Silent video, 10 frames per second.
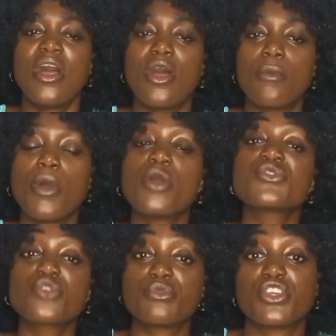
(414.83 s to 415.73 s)
um, all
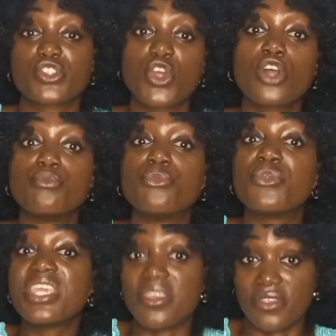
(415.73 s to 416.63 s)
scripture is God
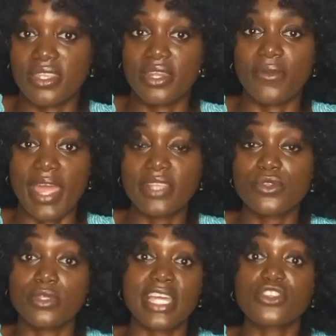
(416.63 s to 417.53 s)
breathed, right?
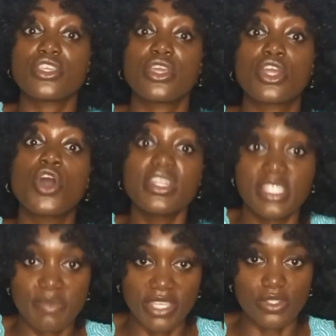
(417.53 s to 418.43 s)
So it's actually God
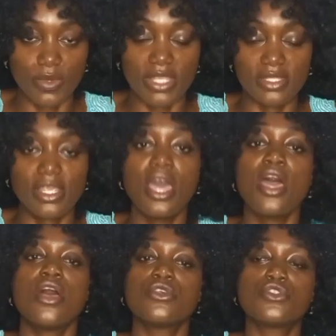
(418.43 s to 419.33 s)
speaking to us.
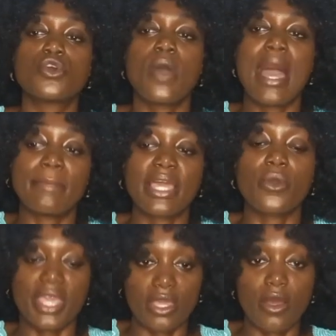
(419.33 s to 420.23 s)
So I'm like,
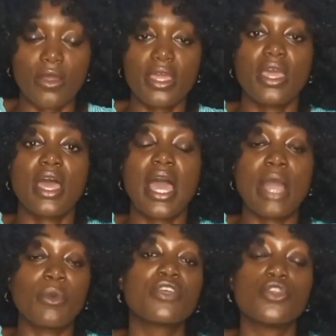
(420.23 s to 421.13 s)
okay, God, I want to